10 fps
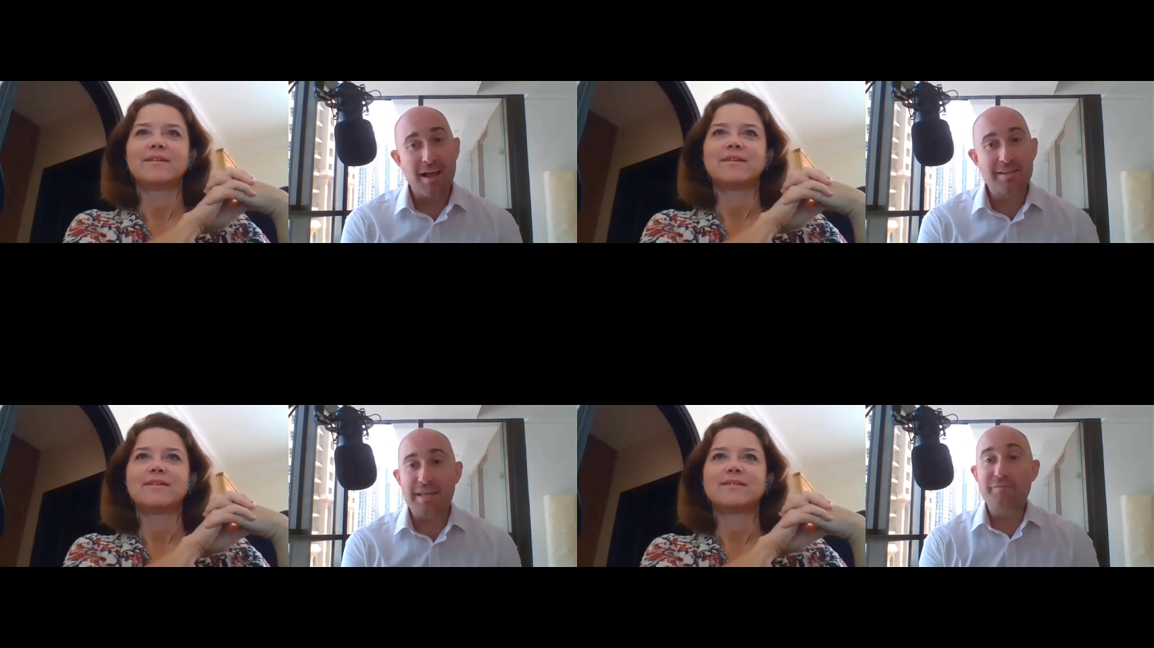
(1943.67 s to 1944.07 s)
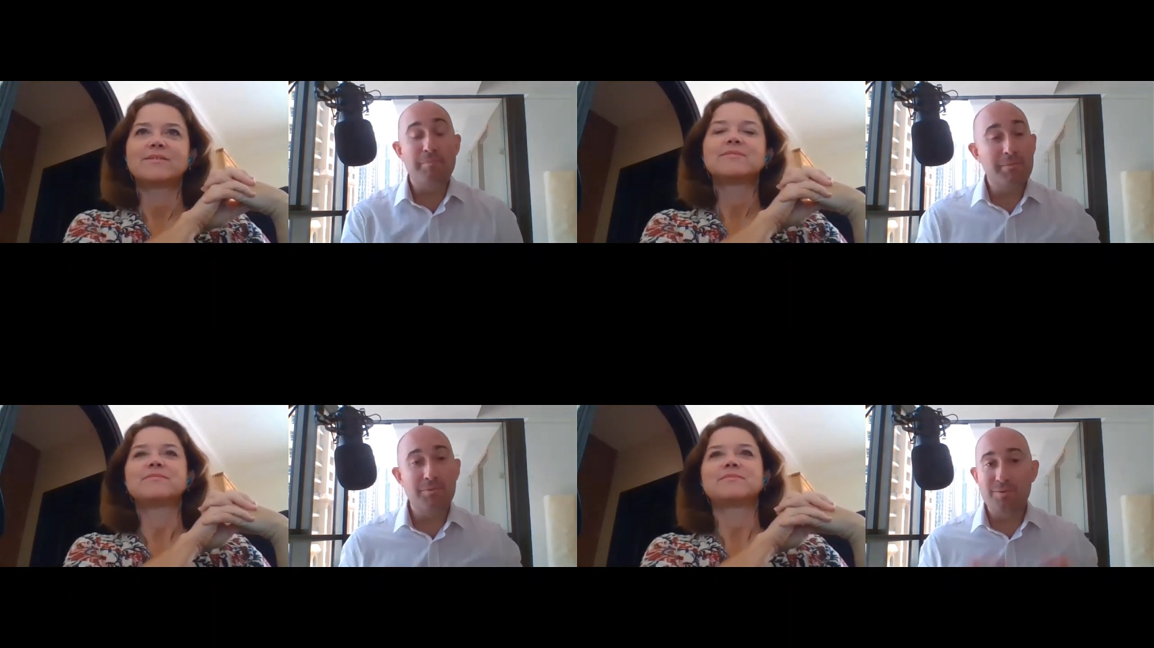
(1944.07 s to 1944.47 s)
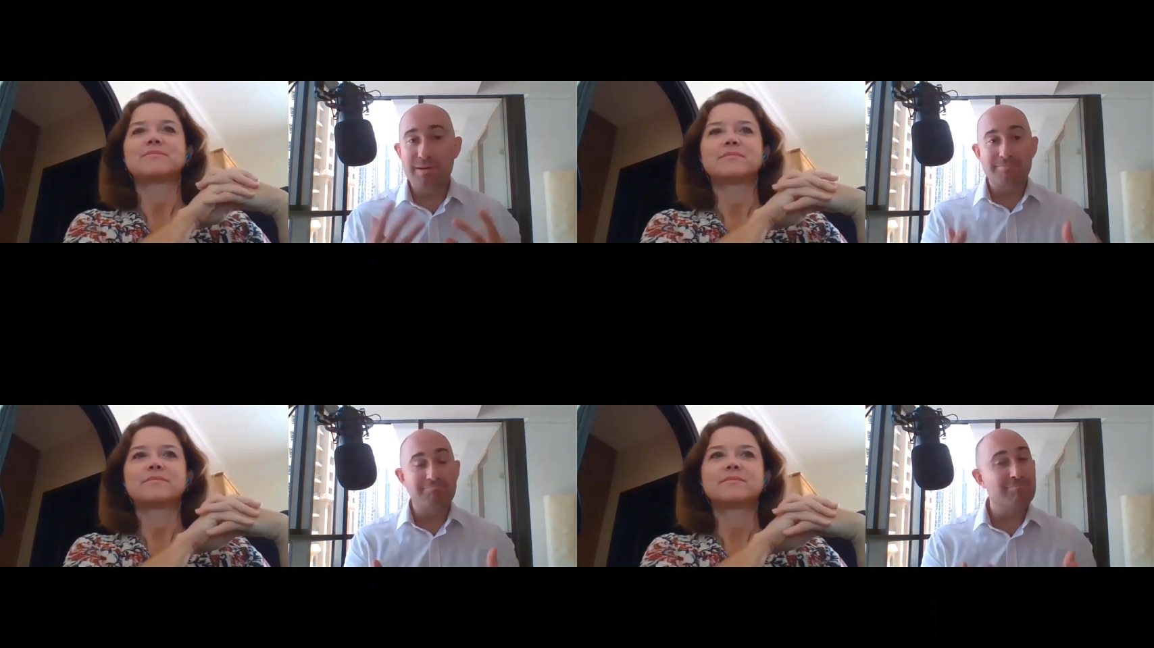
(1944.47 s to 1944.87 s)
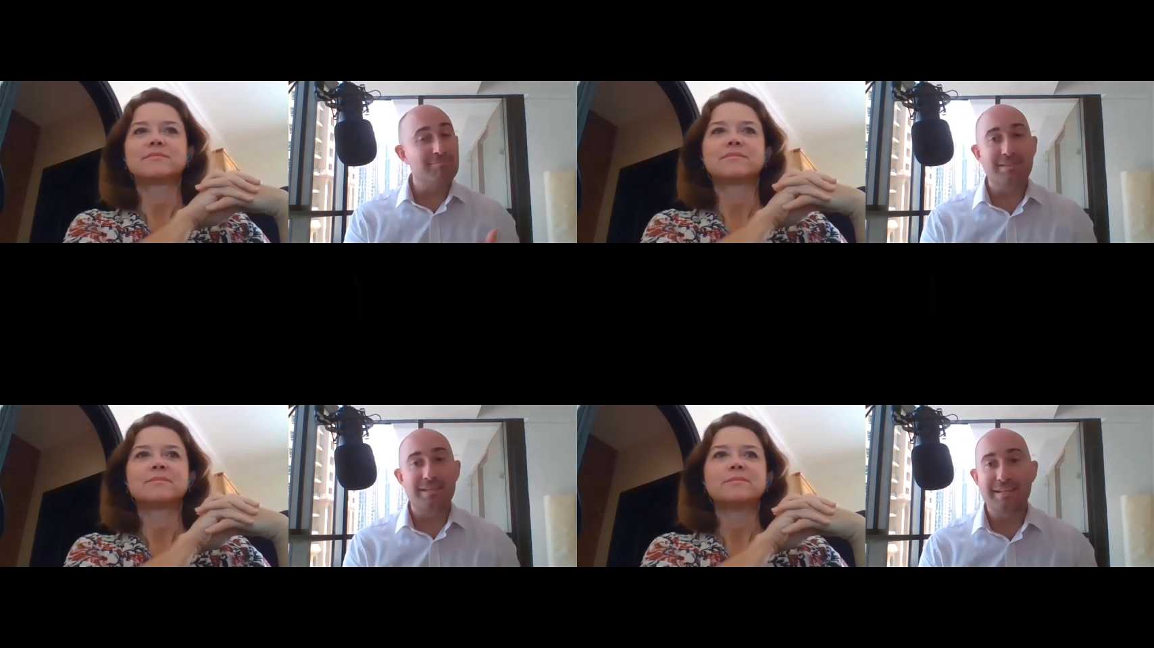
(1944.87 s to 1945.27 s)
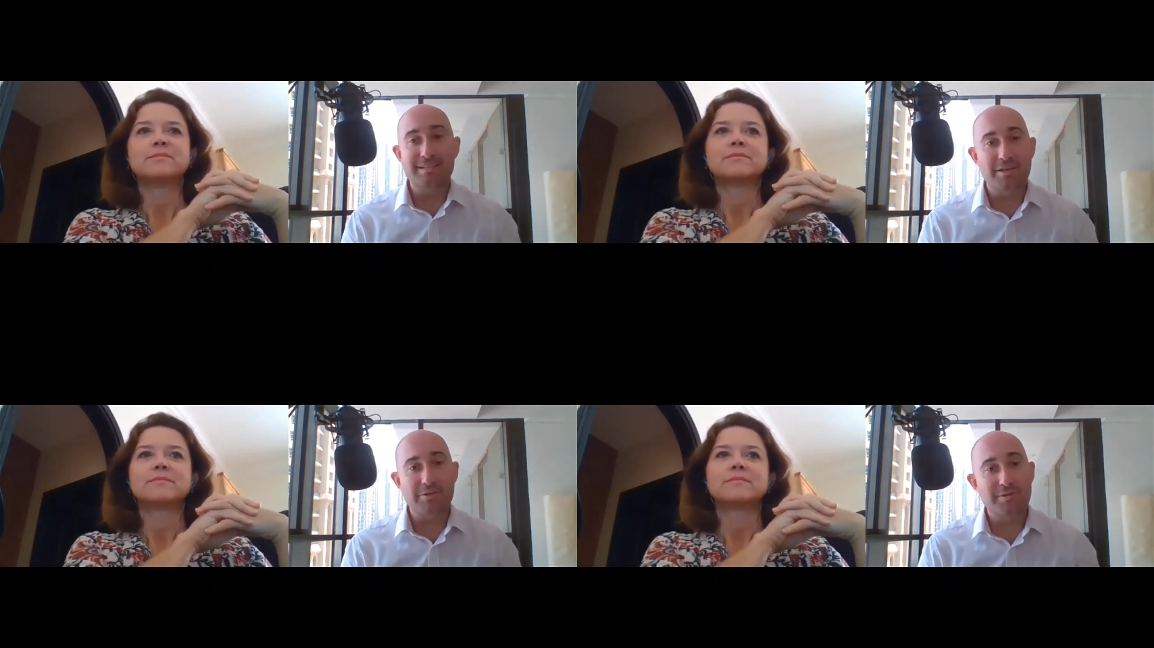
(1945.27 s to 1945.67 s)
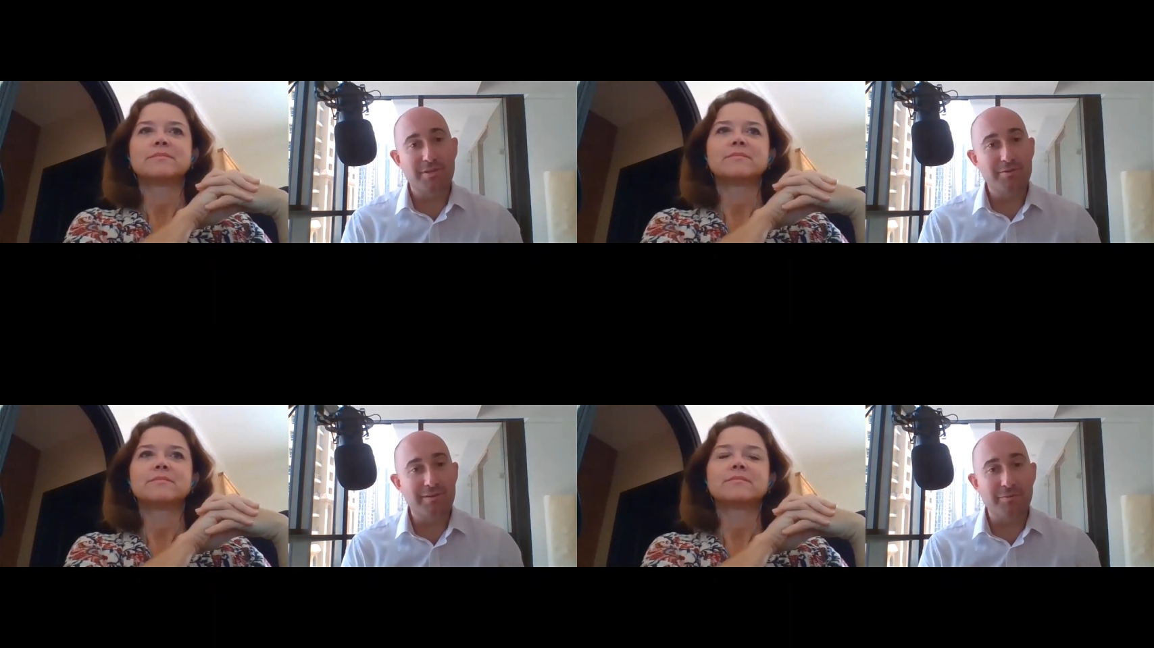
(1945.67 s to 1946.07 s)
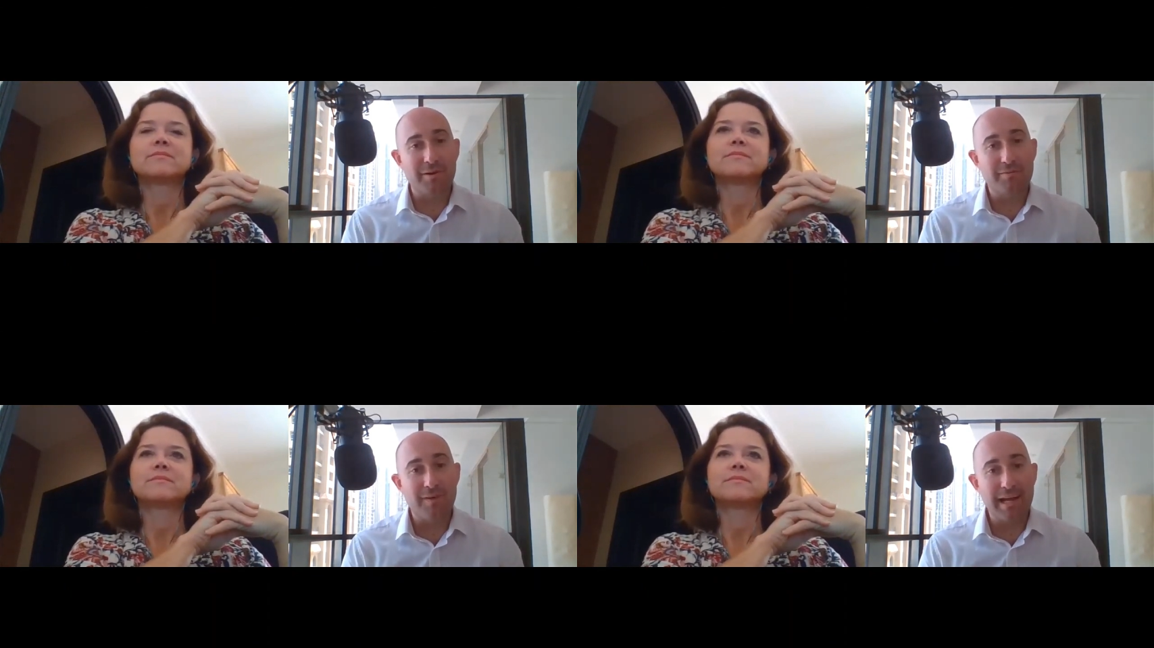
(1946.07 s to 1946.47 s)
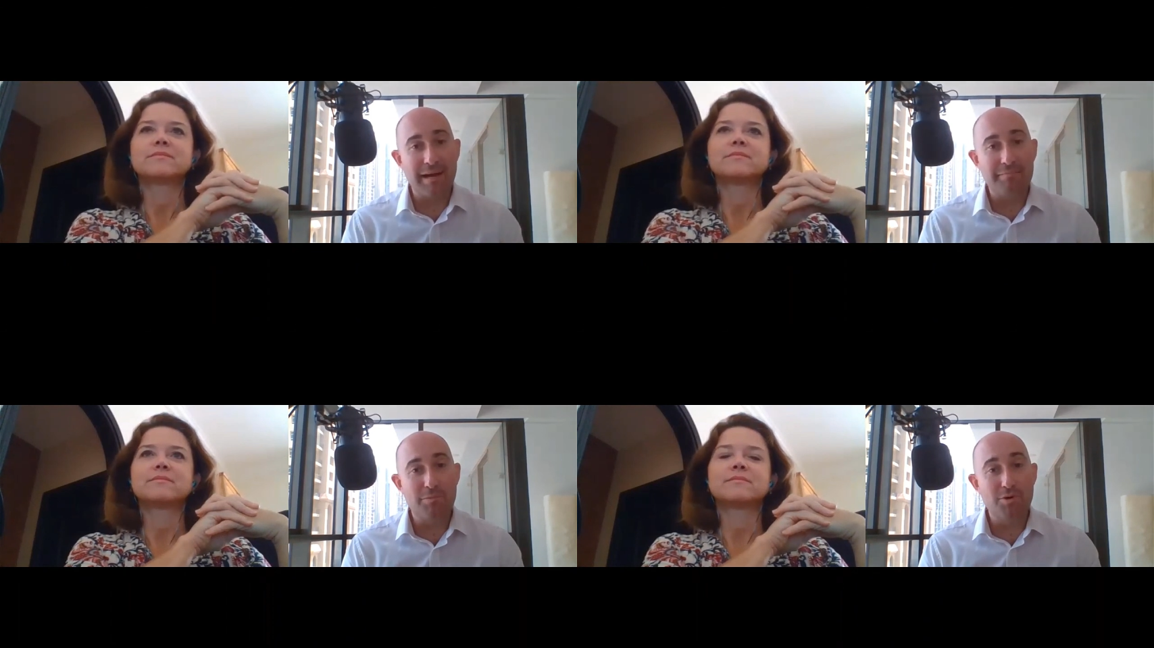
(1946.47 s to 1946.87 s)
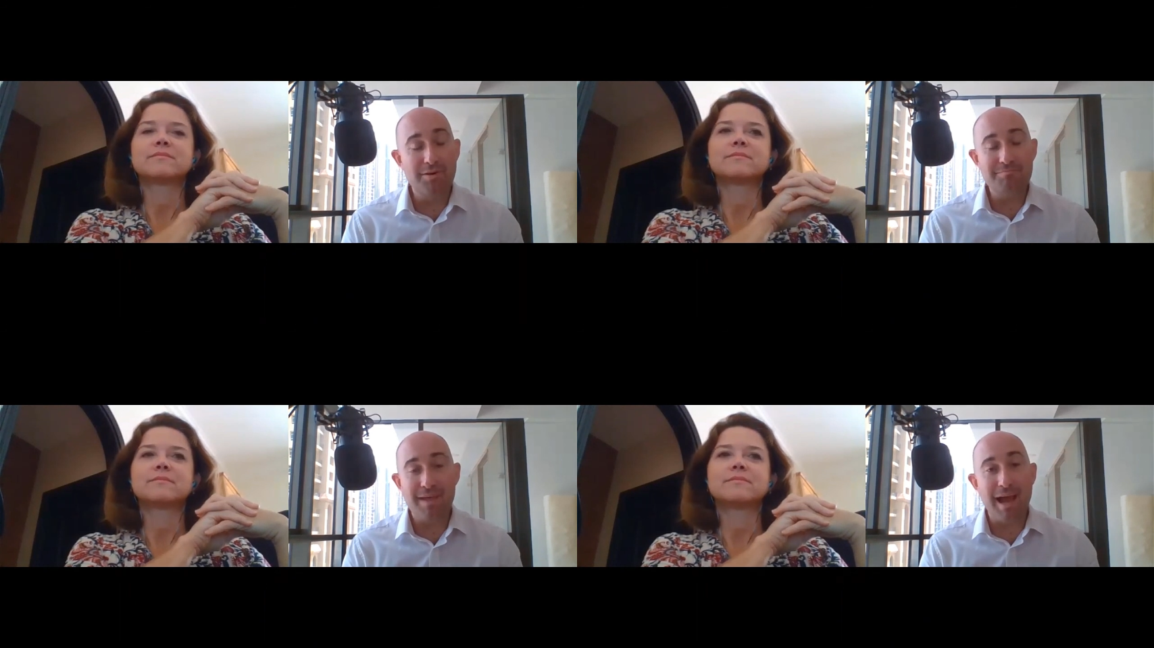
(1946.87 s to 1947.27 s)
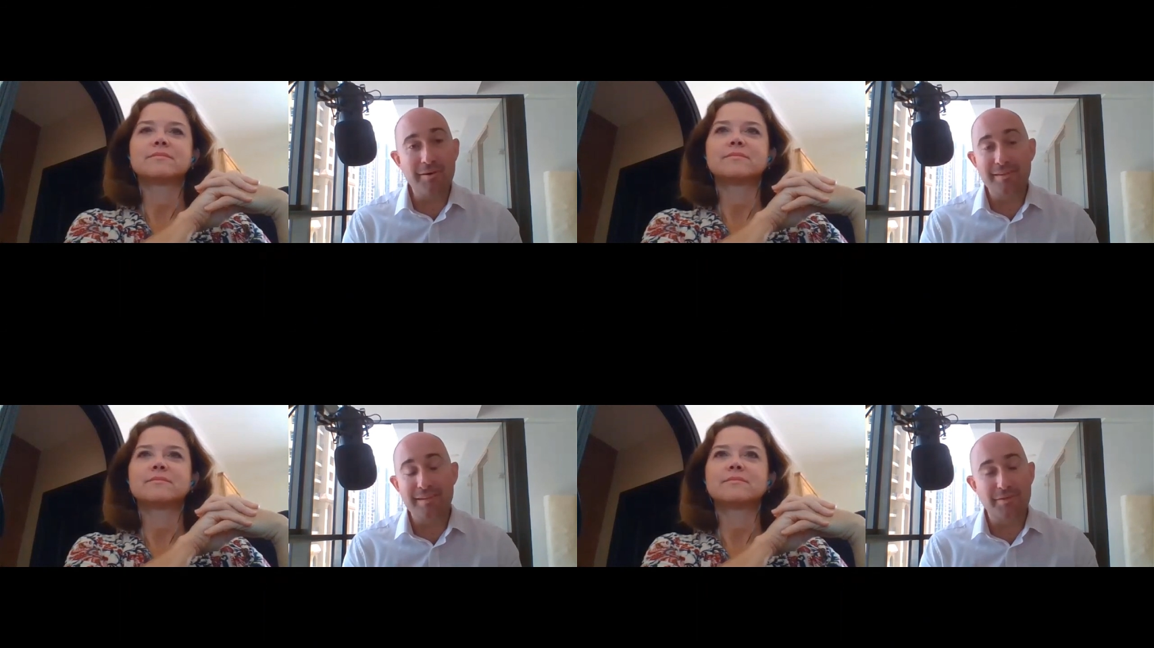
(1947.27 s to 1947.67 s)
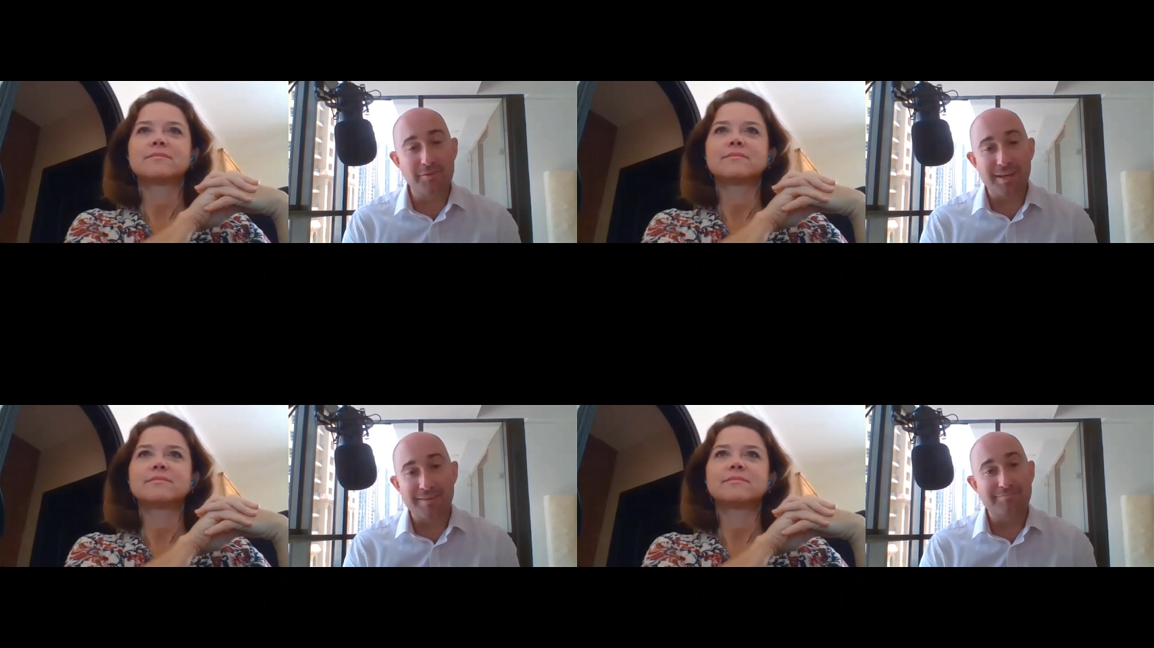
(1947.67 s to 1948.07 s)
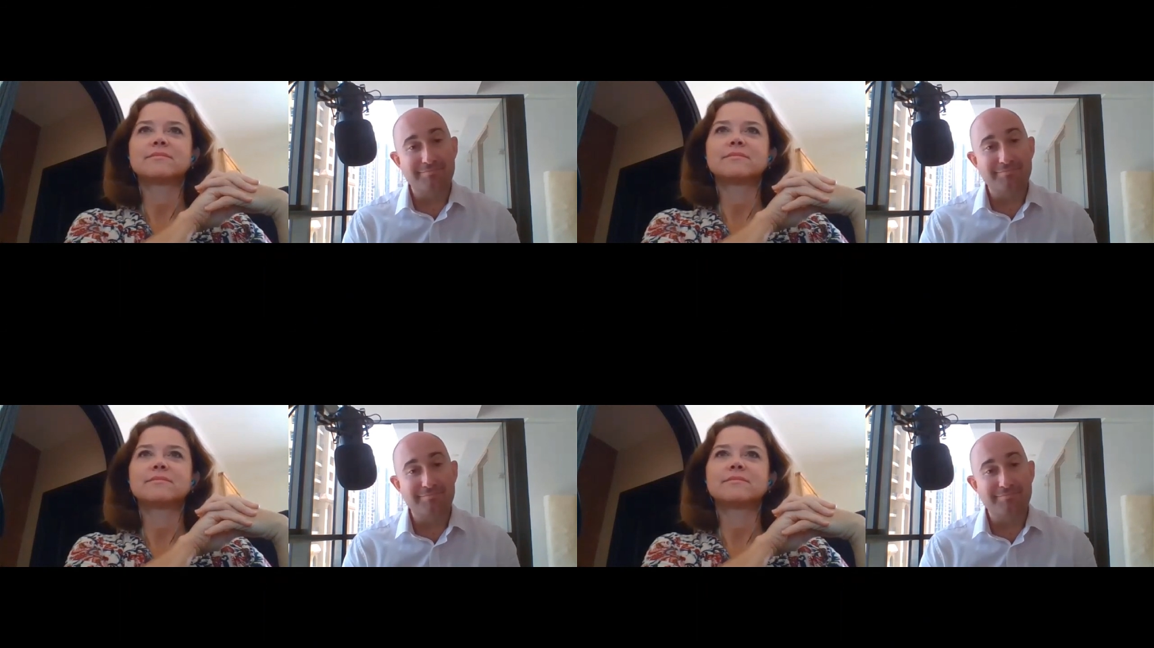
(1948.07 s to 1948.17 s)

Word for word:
Speaker 1: If people want to get in touch with you and they want to find out more, how can they do that?